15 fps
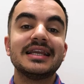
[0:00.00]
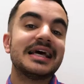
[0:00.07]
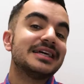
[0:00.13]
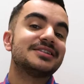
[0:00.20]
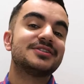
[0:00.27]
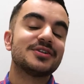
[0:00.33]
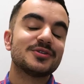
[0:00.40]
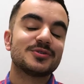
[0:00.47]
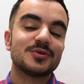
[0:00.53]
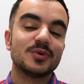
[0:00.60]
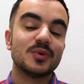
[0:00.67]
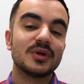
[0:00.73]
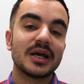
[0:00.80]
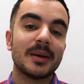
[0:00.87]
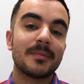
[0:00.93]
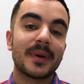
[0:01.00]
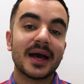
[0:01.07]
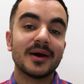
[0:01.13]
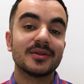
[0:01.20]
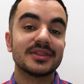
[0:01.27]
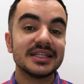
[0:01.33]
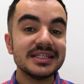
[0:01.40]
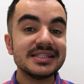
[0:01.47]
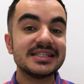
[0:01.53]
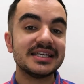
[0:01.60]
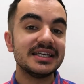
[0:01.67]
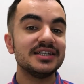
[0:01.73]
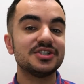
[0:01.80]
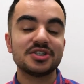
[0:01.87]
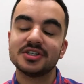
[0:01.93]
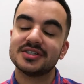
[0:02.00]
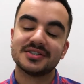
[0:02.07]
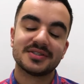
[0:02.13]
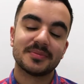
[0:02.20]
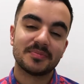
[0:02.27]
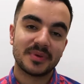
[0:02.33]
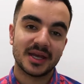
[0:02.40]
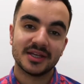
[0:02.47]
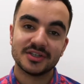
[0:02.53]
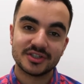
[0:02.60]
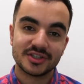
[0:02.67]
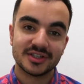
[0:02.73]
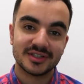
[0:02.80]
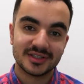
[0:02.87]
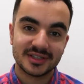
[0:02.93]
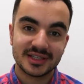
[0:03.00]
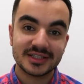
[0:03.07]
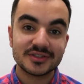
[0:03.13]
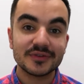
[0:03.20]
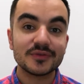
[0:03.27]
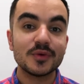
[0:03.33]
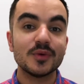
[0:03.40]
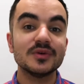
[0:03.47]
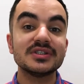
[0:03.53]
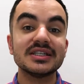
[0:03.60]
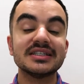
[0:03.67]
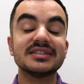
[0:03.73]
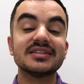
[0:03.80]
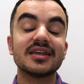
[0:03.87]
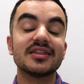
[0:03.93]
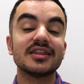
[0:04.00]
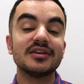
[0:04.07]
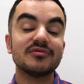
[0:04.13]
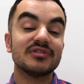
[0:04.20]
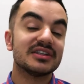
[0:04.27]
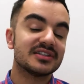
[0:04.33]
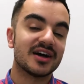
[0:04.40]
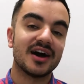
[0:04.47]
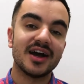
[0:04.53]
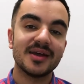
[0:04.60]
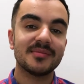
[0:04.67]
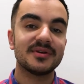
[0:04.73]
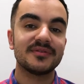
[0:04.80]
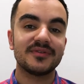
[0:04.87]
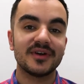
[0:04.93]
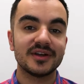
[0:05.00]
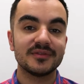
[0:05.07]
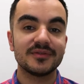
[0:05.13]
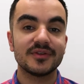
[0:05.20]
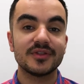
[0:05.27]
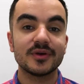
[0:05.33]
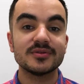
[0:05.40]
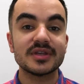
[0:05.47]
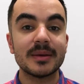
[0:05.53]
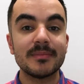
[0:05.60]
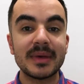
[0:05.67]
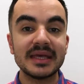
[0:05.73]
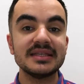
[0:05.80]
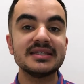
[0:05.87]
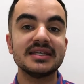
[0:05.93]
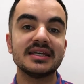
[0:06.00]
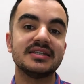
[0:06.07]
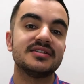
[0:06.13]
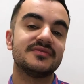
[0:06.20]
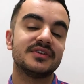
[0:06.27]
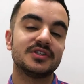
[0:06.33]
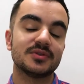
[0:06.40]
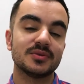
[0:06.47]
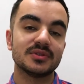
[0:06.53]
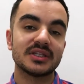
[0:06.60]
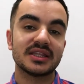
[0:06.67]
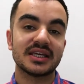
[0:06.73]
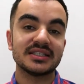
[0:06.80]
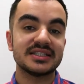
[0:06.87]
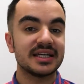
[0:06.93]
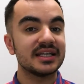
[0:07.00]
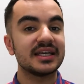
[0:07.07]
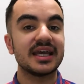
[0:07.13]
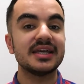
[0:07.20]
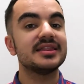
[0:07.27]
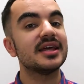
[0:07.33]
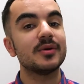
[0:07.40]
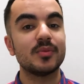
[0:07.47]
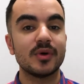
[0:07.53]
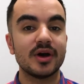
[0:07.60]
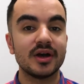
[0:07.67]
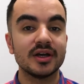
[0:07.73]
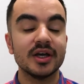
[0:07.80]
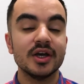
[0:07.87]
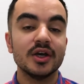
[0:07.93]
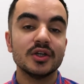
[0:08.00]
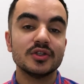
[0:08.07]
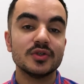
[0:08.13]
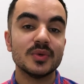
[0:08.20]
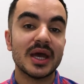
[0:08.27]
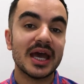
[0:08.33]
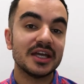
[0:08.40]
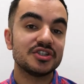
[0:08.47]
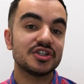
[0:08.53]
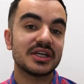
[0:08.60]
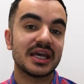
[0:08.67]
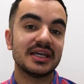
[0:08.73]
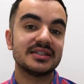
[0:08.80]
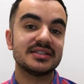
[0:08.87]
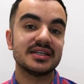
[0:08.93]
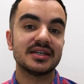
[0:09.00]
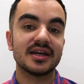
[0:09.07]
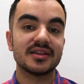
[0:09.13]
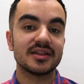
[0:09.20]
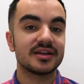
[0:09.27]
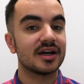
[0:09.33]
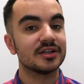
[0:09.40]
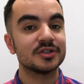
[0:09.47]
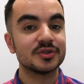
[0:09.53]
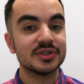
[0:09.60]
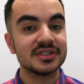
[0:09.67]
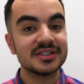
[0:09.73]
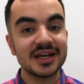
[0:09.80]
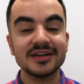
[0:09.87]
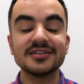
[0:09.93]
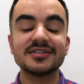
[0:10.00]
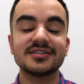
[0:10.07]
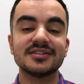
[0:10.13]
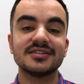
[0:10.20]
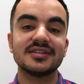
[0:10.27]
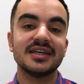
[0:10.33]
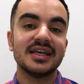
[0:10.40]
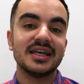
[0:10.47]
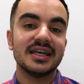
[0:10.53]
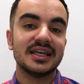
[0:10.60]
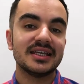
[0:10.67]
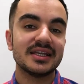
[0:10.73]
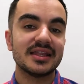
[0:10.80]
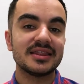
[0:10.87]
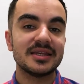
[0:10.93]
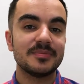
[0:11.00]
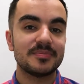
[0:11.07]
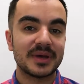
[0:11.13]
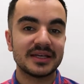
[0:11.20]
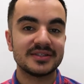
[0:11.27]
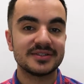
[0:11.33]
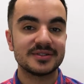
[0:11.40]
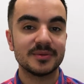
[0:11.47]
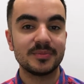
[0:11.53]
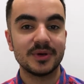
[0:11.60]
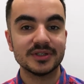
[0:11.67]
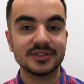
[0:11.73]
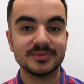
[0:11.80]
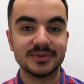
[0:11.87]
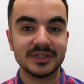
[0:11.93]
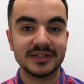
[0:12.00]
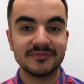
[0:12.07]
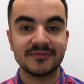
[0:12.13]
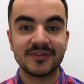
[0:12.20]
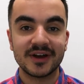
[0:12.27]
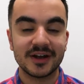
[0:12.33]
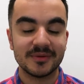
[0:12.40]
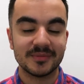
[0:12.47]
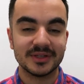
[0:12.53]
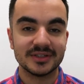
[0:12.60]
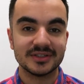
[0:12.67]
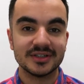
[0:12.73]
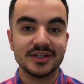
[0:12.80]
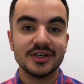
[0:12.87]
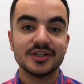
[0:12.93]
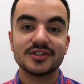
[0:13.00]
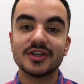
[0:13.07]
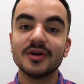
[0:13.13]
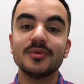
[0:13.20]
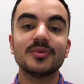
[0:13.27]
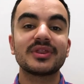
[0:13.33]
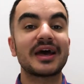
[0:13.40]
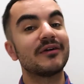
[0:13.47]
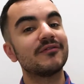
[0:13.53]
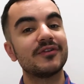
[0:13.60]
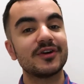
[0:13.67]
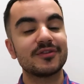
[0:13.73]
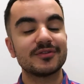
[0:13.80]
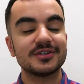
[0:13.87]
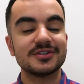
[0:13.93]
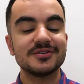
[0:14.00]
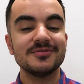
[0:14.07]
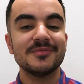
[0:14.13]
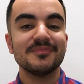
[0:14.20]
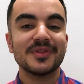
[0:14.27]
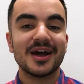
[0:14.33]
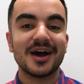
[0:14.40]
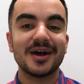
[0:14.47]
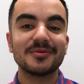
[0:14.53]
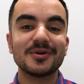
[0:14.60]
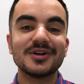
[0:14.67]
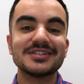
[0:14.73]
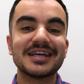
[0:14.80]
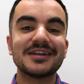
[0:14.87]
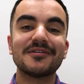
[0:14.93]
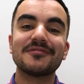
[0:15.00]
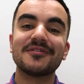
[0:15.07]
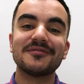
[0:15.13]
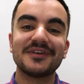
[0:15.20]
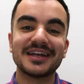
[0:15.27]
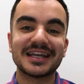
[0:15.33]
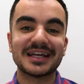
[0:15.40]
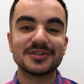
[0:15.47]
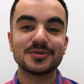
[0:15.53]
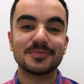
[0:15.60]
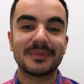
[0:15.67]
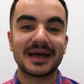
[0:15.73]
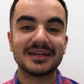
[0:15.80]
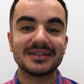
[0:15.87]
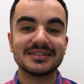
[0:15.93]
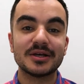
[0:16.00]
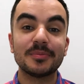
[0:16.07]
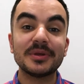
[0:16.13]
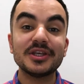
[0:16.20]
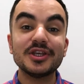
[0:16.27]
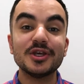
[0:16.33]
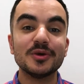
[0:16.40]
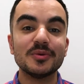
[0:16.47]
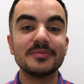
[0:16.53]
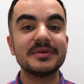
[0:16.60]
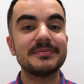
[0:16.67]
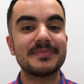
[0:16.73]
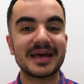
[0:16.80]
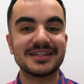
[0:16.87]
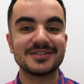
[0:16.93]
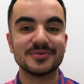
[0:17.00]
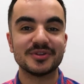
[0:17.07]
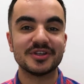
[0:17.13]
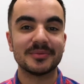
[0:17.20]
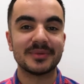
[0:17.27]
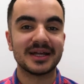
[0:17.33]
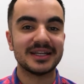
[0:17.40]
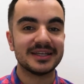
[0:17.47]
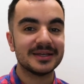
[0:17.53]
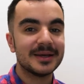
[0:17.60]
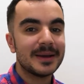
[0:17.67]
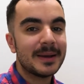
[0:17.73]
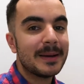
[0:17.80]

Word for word: Let's talk about the teacher's pension. This, of course, is the retirement fund for those amazing individuals that dedicate their work to educating the country's youngsters in the best possible environment. So, without further ado, I'm Kozan from Financial Madness, helping you be better with your money.